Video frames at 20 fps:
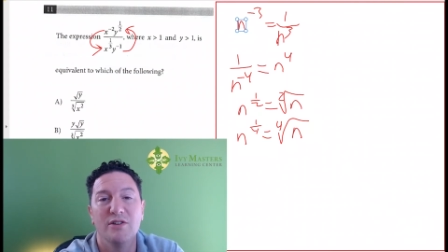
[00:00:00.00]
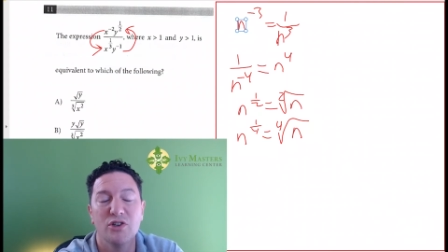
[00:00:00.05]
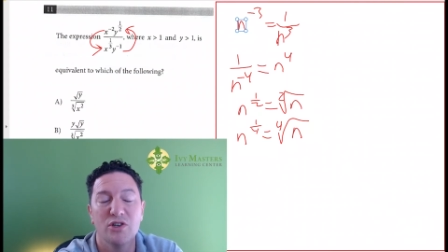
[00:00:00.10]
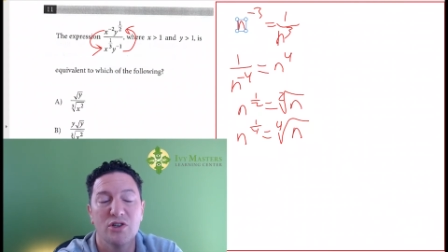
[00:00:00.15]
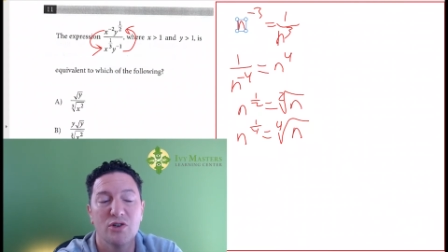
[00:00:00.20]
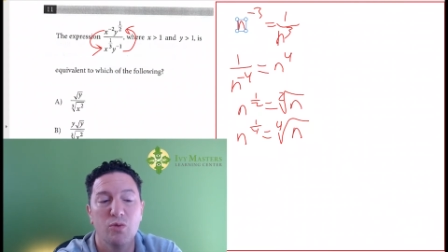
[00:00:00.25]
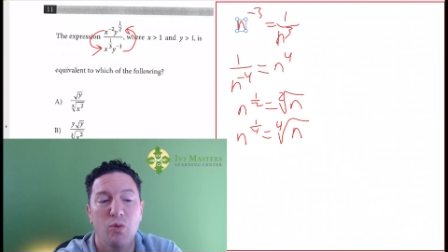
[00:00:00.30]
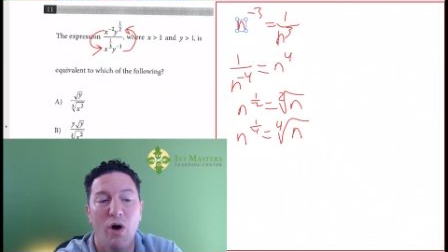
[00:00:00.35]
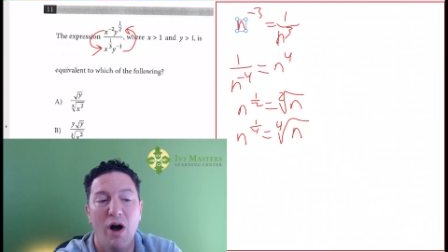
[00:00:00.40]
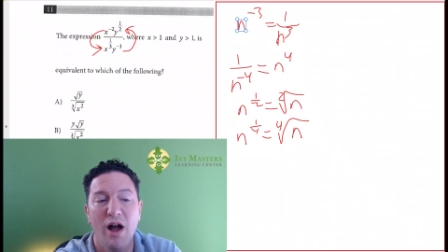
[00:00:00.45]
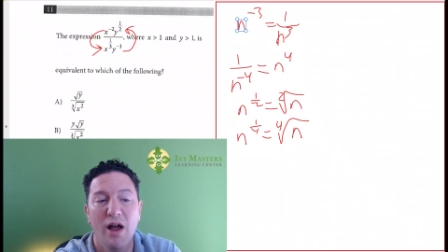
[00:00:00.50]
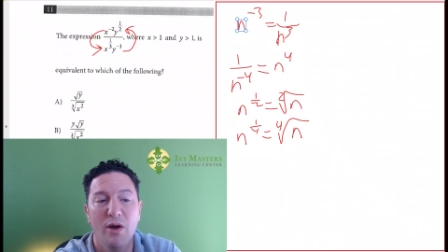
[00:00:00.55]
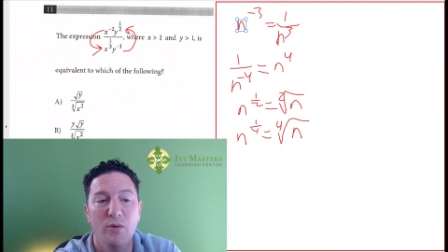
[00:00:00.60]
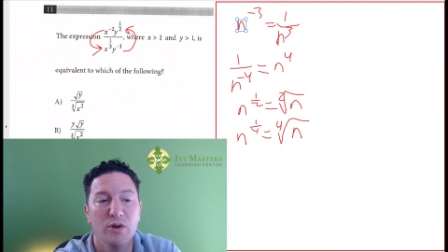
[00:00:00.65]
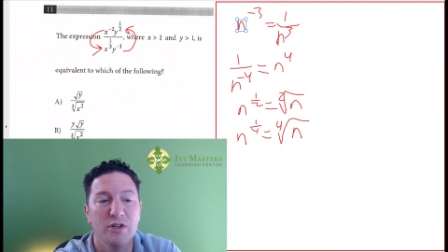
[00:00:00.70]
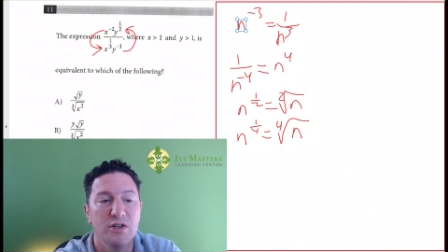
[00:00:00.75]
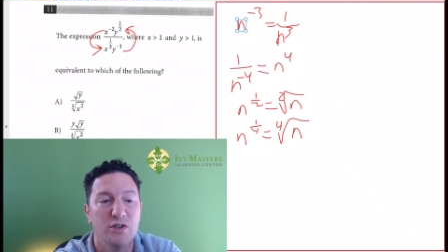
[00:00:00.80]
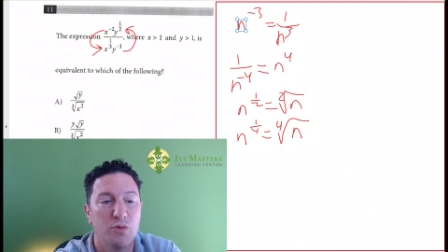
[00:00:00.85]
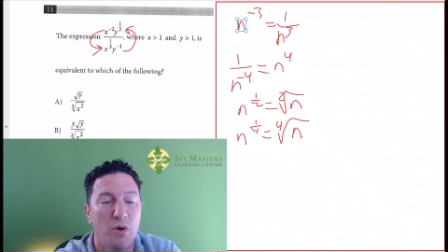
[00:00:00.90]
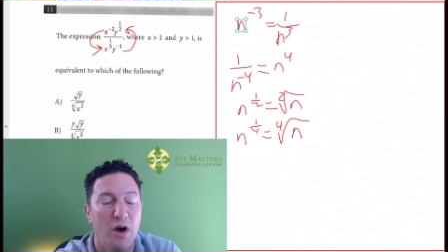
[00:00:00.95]
just y,
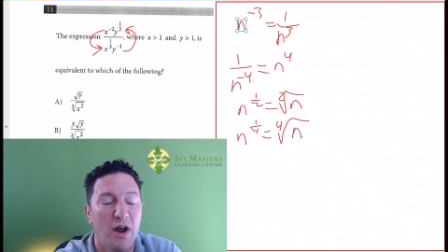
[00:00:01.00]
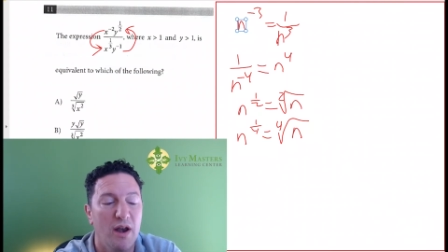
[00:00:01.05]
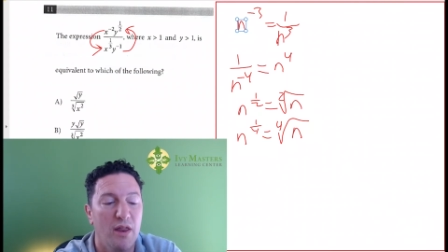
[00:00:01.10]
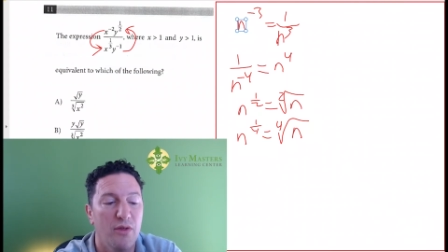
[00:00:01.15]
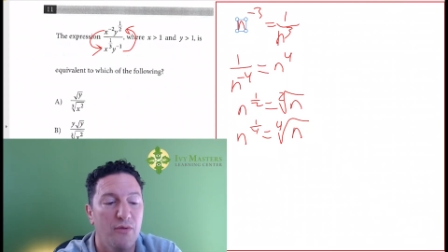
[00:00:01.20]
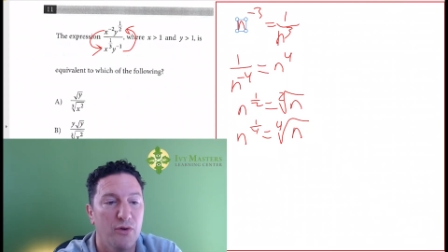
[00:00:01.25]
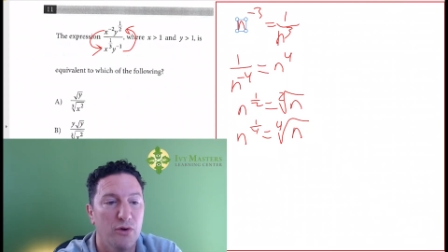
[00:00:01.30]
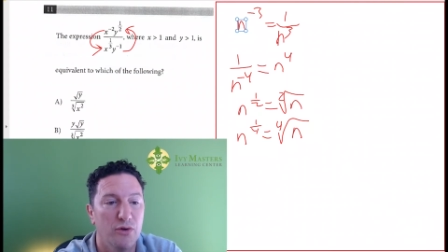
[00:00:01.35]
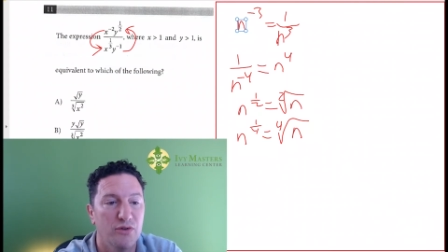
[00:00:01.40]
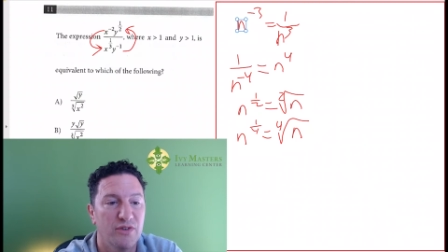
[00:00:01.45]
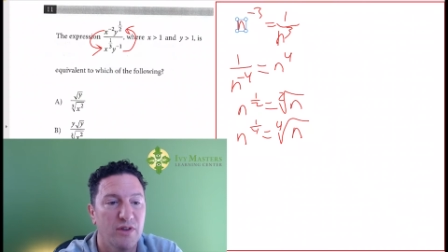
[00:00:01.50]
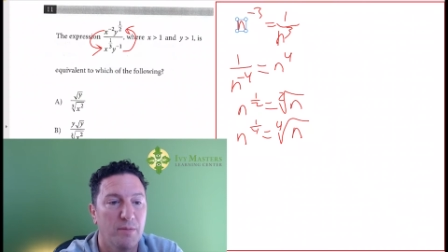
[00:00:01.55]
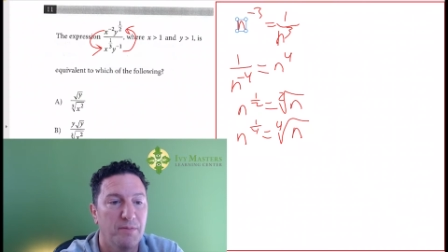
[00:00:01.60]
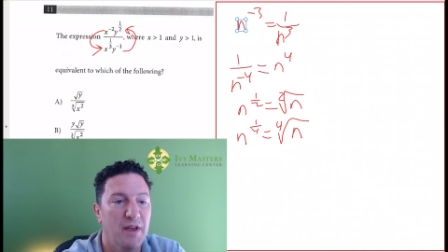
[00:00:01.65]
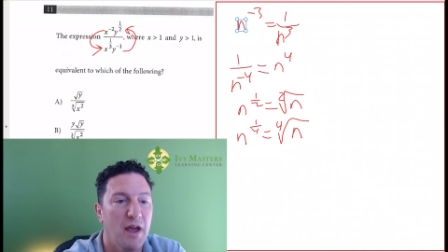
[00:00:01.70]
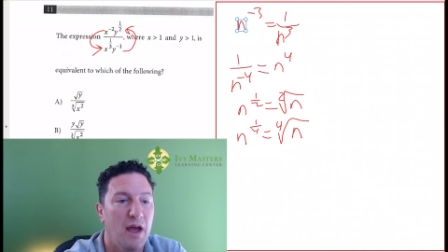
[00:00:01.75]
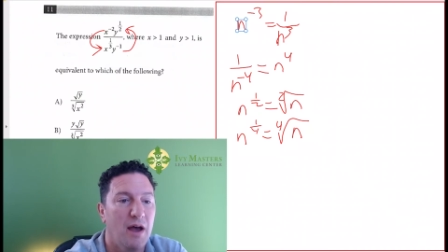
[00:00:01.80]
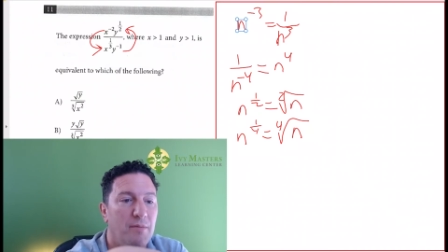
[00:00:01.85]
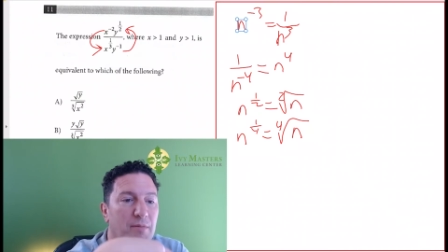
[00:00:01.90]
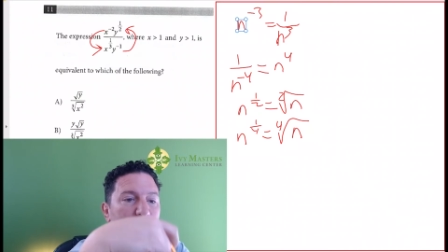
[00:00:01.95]
which is y to the first up
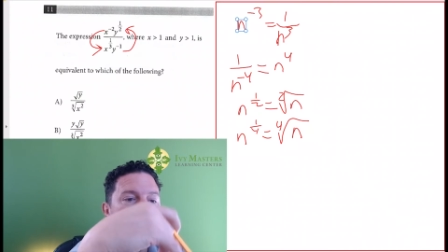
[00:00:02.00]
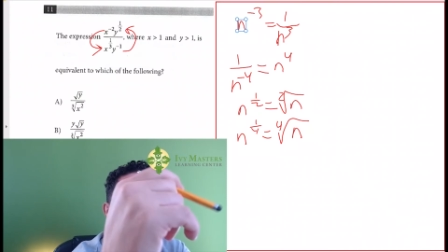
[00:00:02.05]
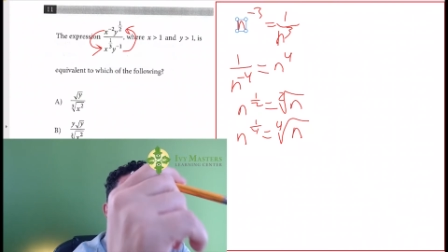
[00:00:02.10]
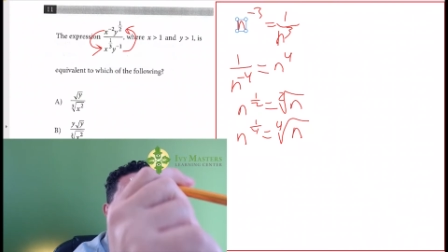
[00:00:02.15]
top.